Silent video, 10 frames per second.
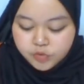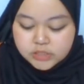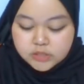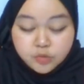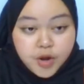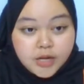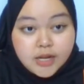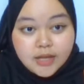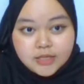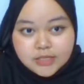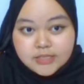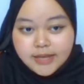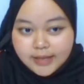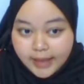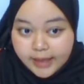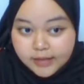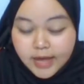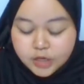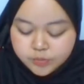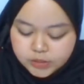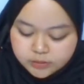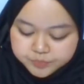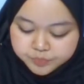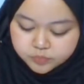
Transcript: This one is Al, aluminium.